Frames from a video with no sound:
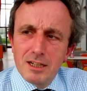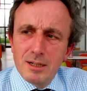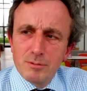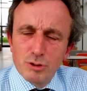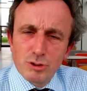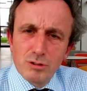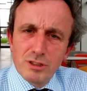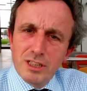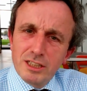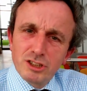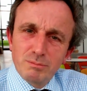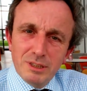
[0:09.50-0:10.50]
I'm not sure that
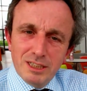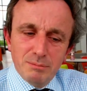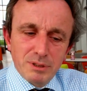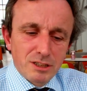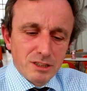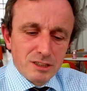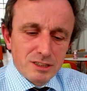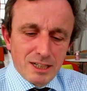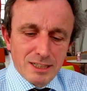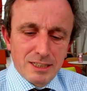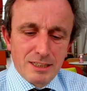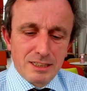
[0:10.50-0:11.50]
there should be, because
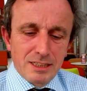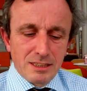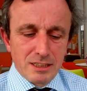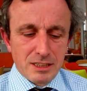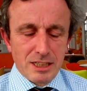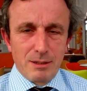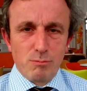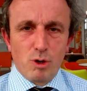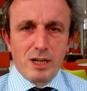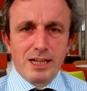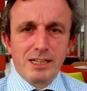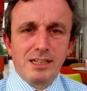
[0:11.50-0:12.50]
I think in the same
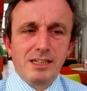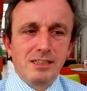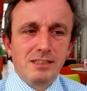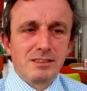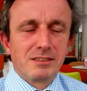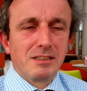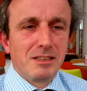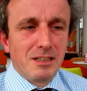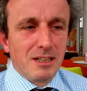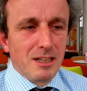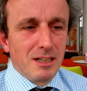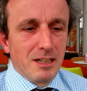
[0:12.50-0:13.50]
way as
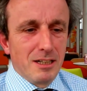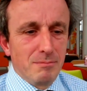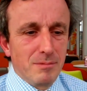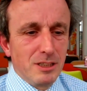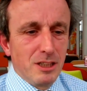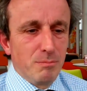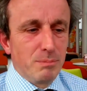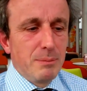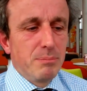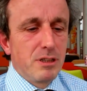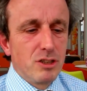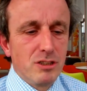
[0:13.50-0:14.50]
um, you know,
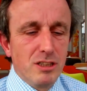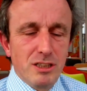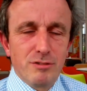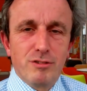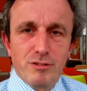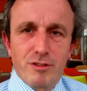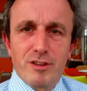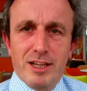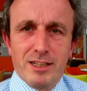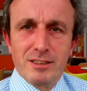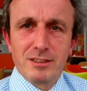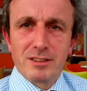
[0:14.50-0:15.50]
people are good at different
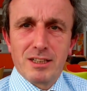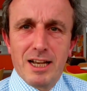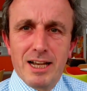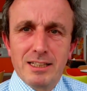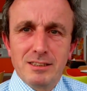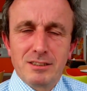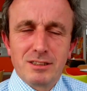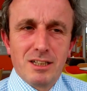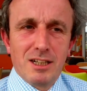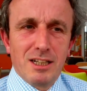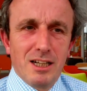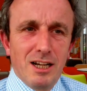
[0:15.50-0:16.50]
things, yep. and
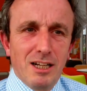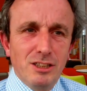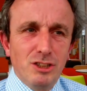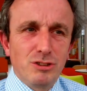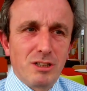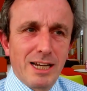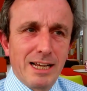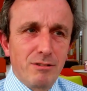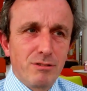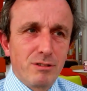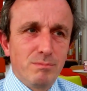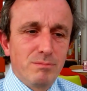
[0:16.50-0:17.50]
uh, you should
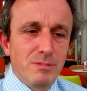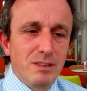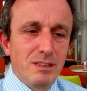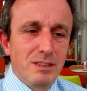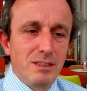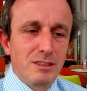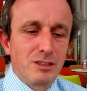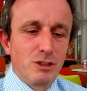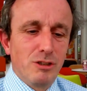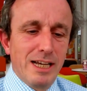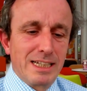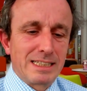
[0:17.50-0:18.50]
allow them
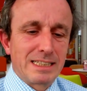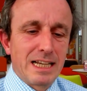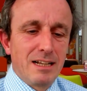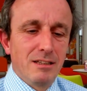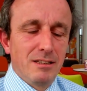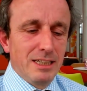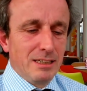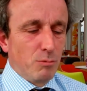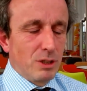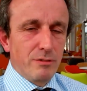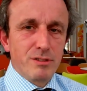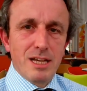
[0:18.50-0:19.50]
to excel
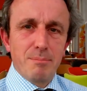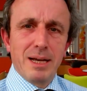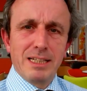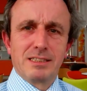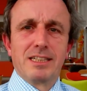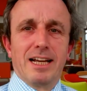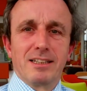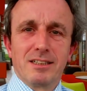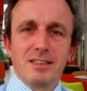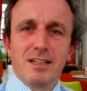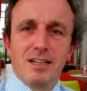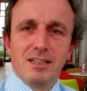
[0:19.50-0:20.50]
in whatever they're best at.
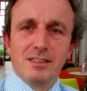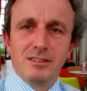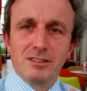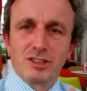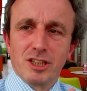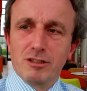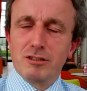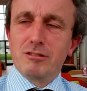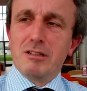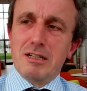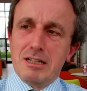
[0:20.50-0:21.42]
And so